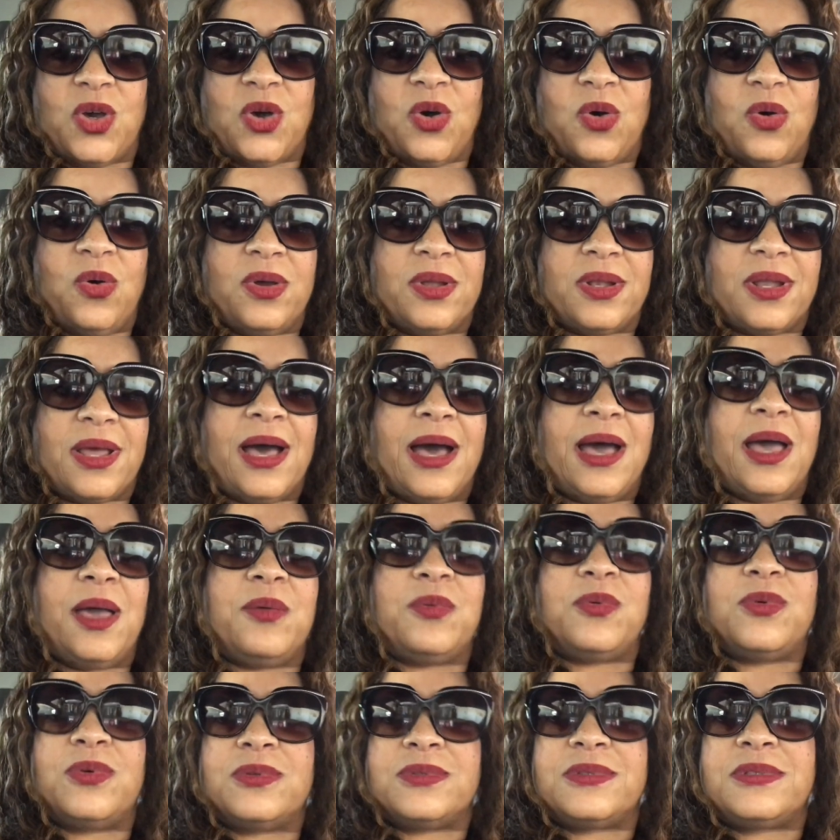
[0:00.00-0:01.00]
go, and
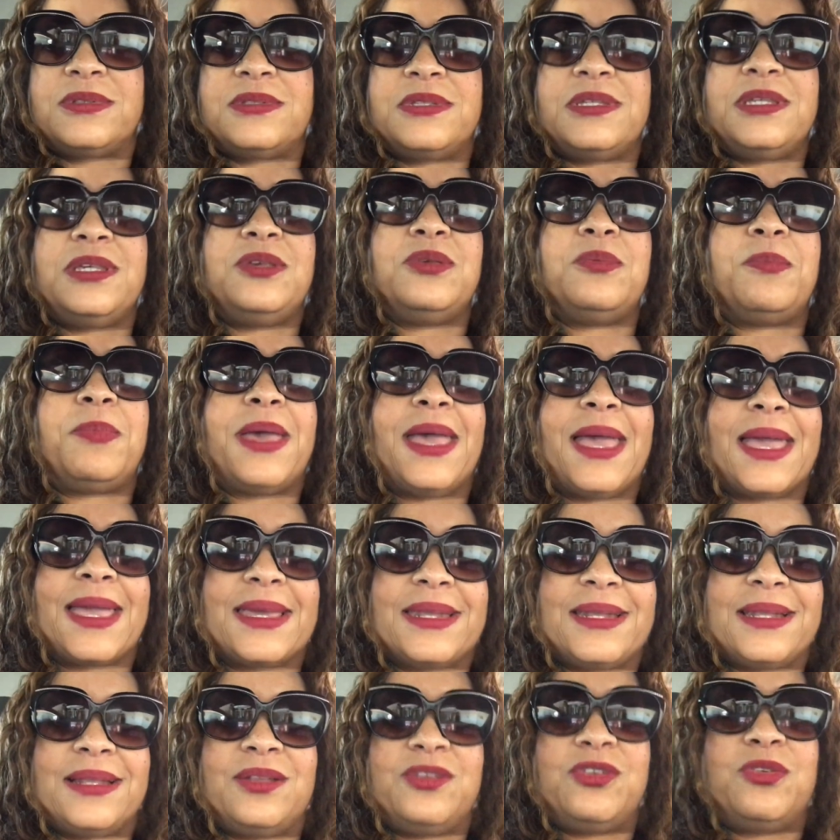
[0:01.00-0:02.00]
I will see you back
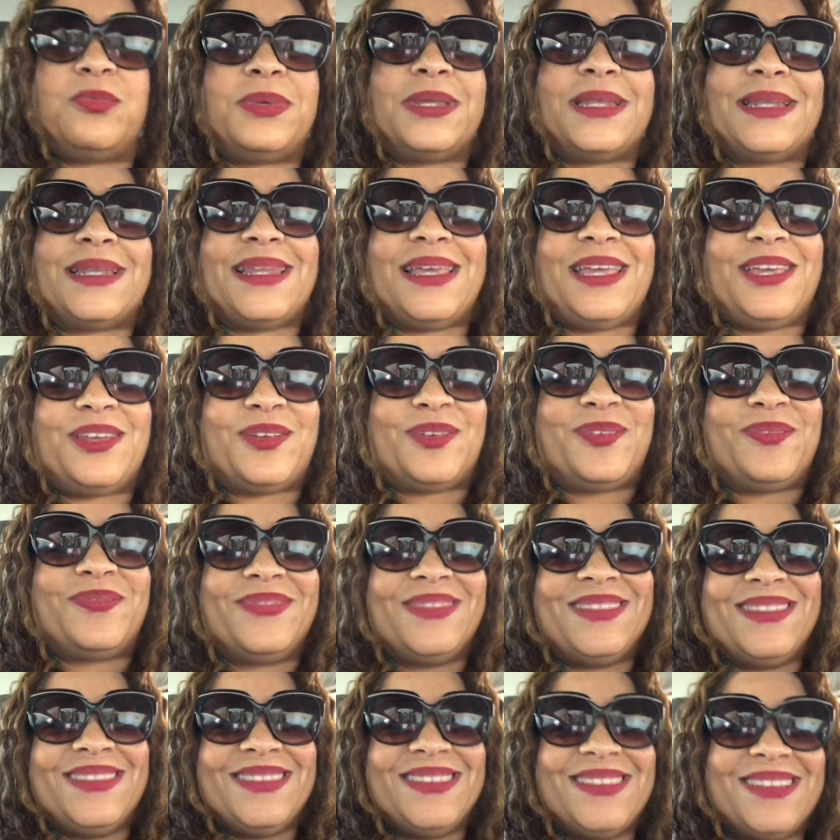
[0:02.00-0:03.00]
in a little bit later.
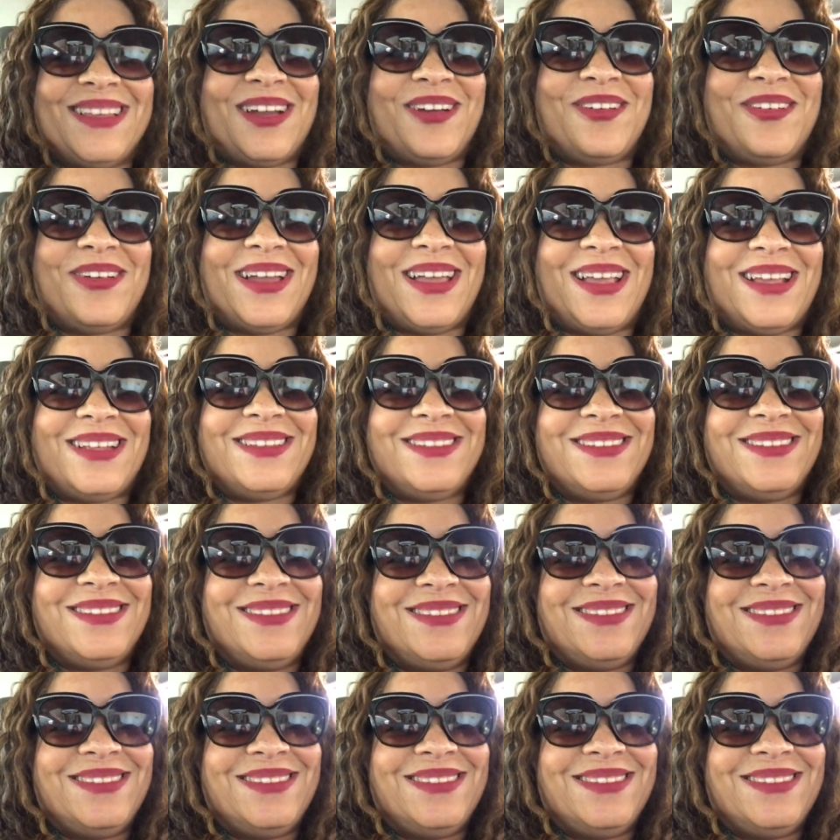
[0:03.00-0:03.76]
All right.